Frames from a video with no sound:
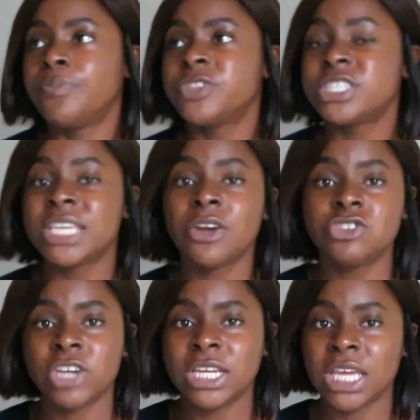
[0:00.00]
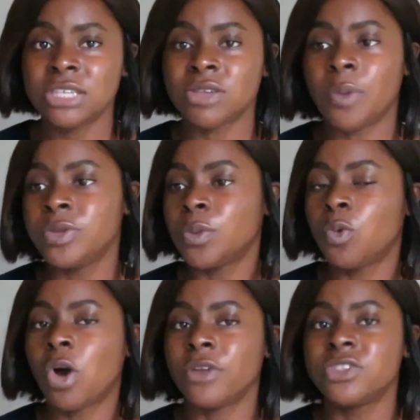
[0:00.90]
stair training, helping them
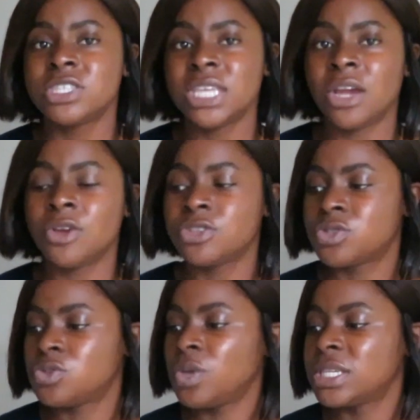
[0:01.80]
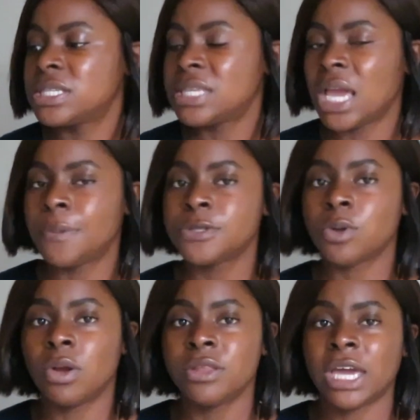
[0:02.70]
walk on stairs, doing steps,
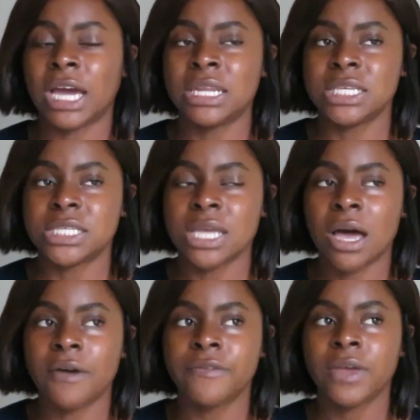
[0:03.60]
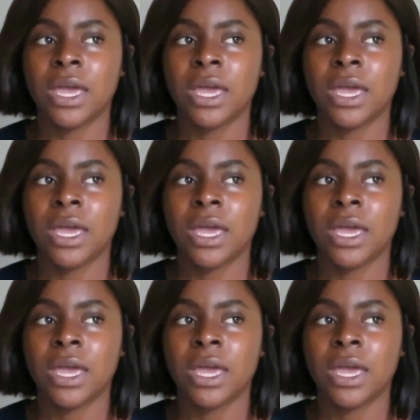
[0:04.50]
all of that kind of stuff.